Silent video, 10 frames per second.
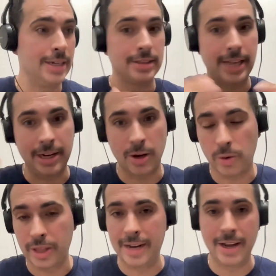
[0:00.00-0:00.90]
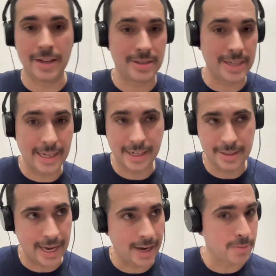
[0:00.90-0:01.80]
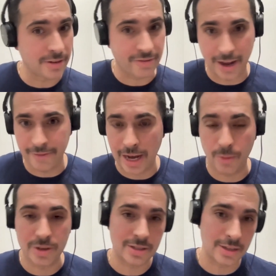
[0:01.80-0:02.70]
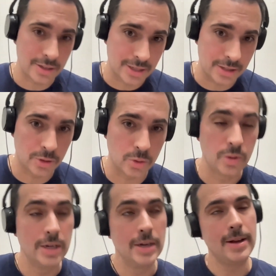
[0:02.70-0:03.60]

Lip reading: They know that a scene can take up to 5 hours to do.